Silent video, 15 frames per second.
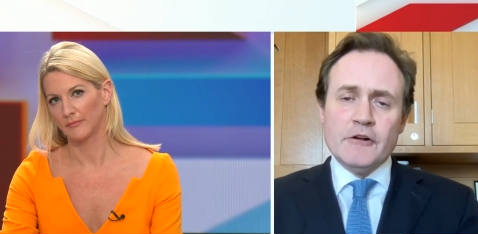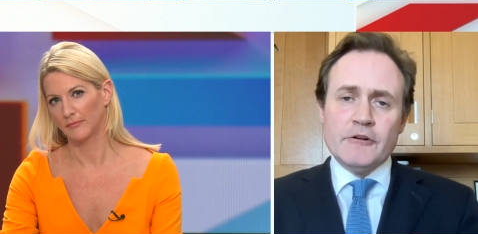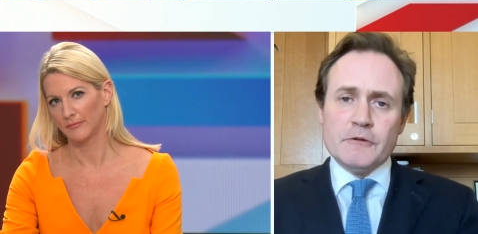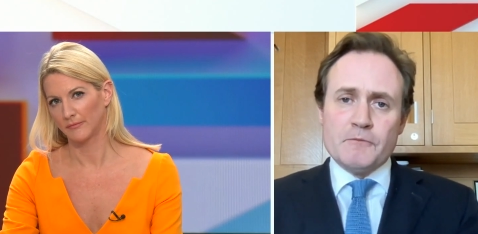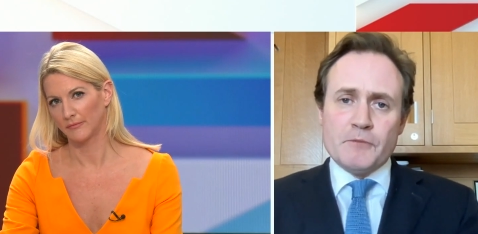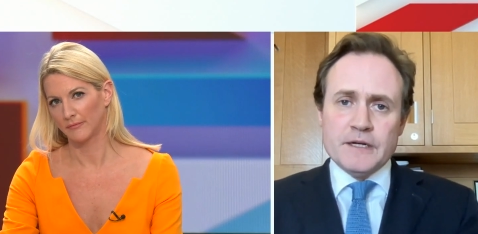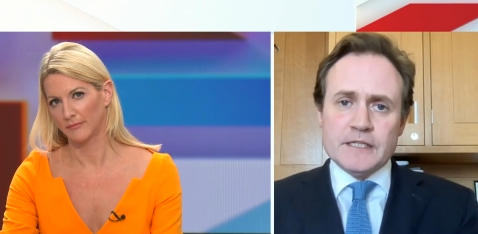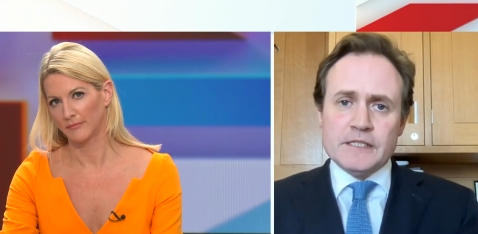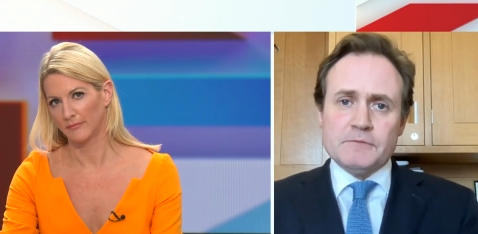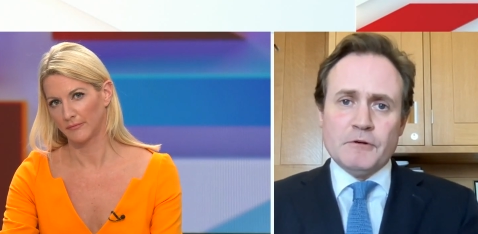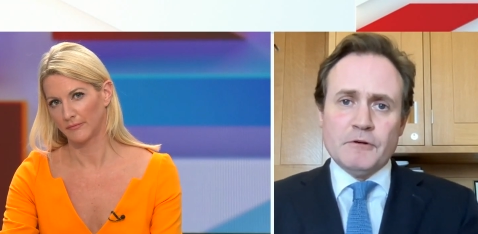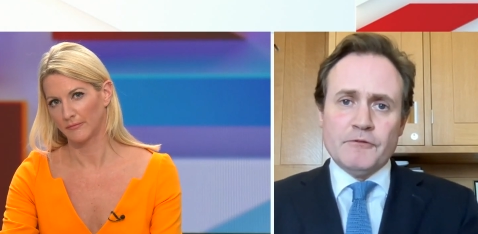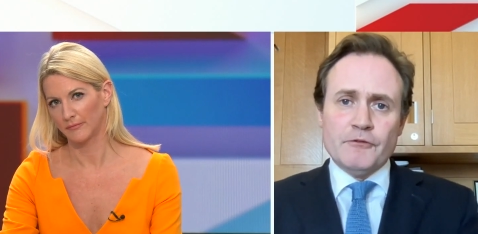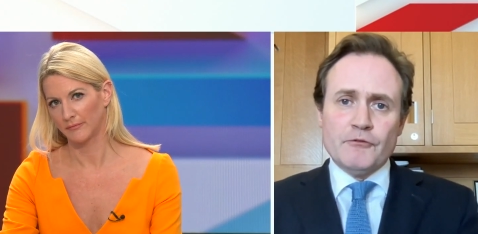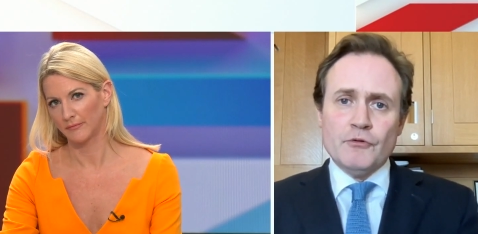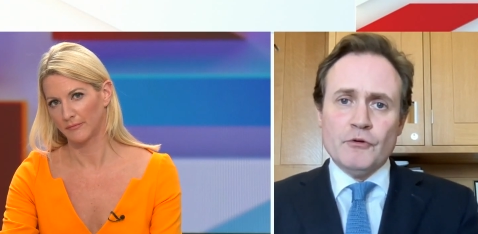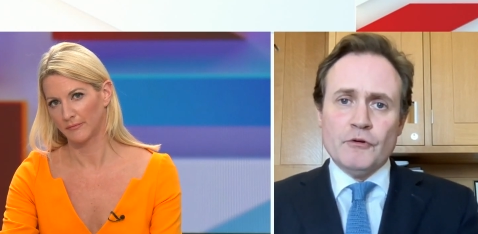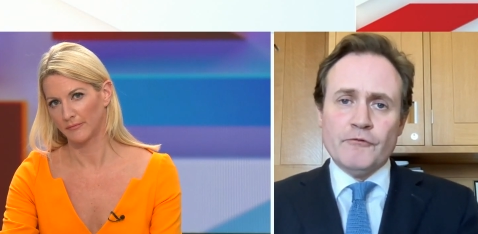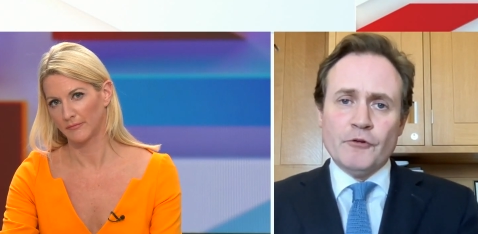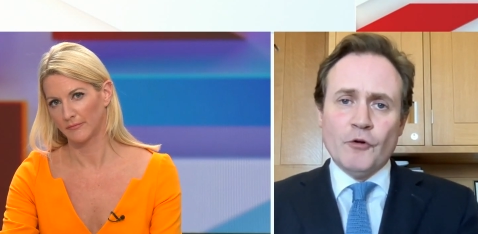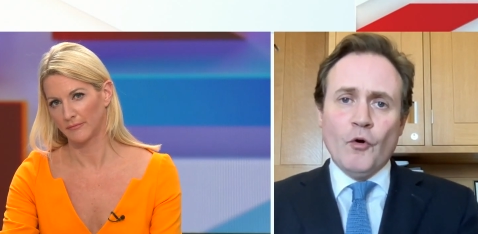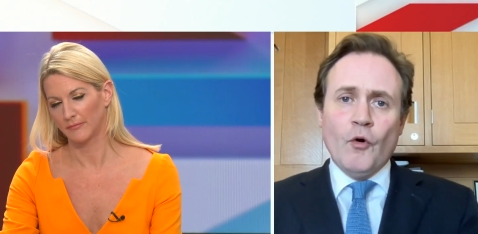Speaker 1: The principle of the rule
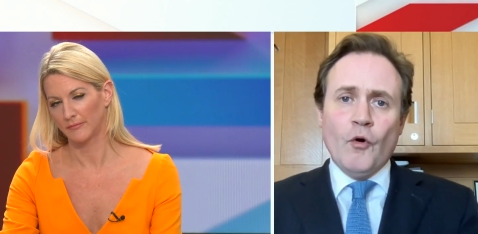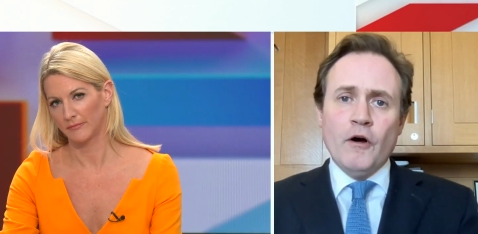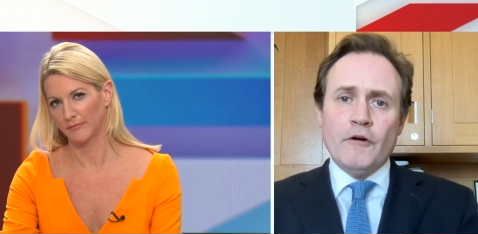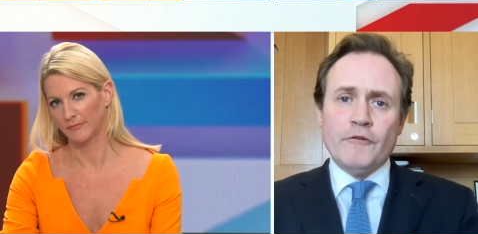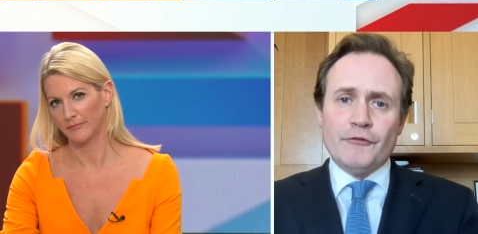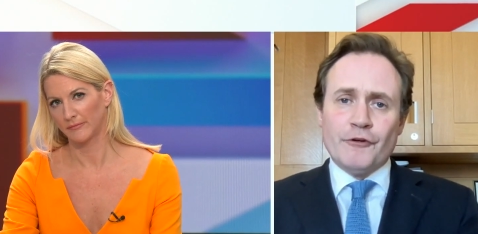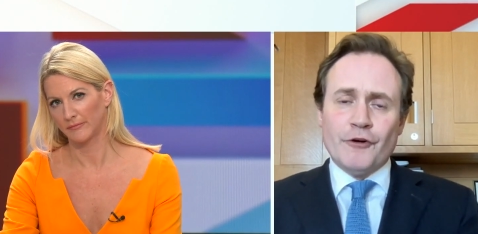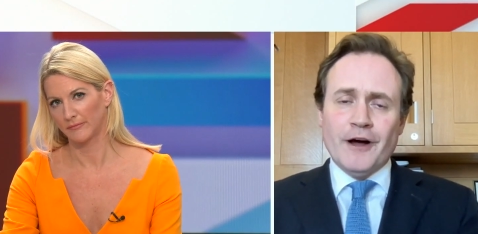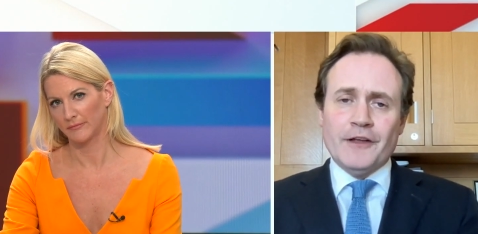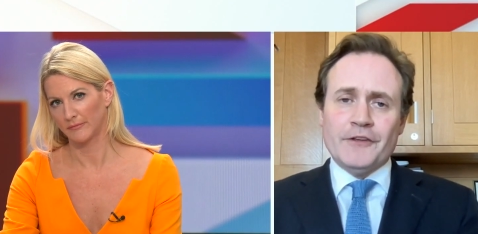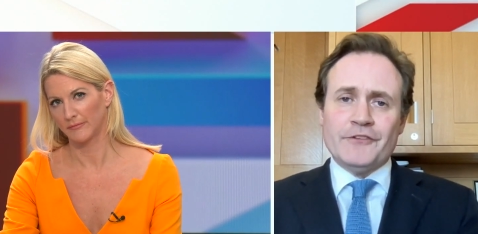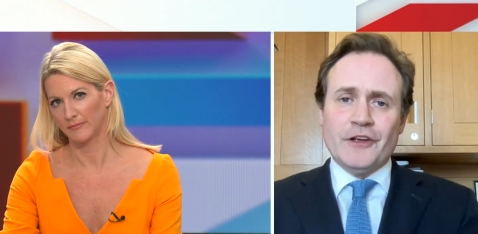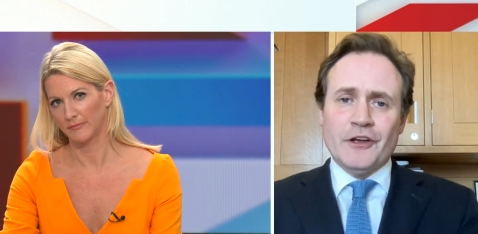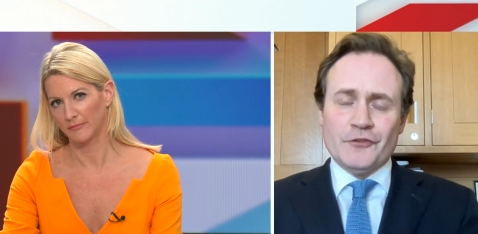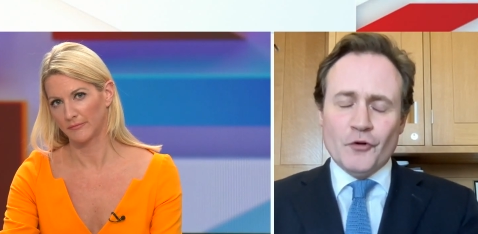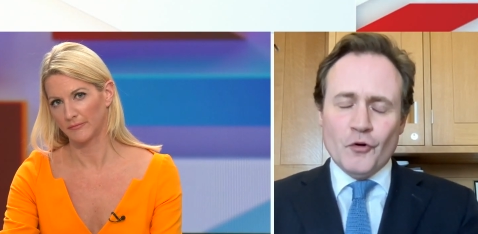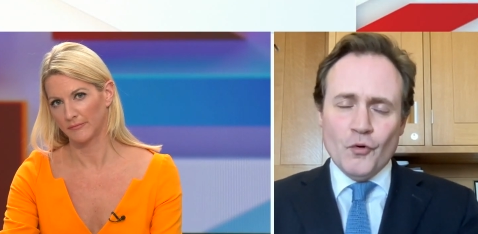of law for us has